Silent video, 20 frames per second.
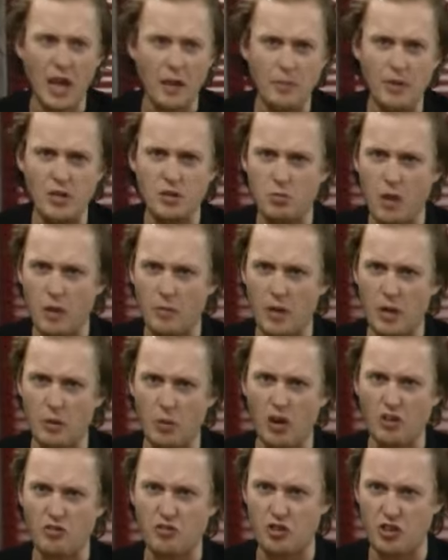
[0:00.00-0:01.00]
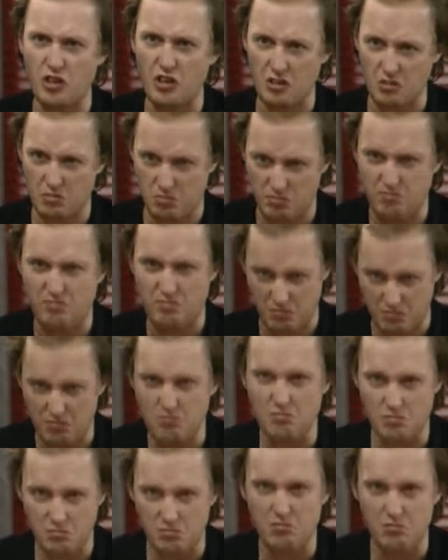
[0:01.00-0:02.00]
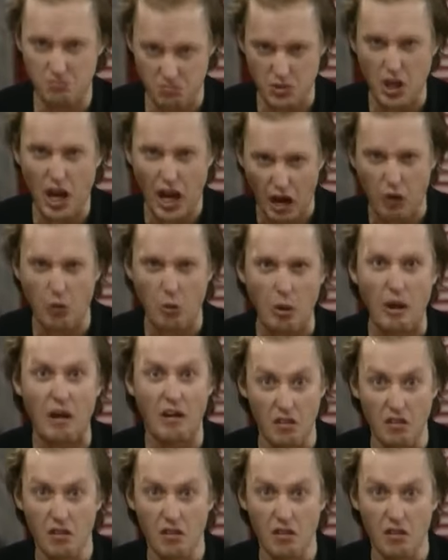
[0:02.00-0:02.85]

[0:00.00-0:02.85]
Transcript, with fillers: happens when we want to go?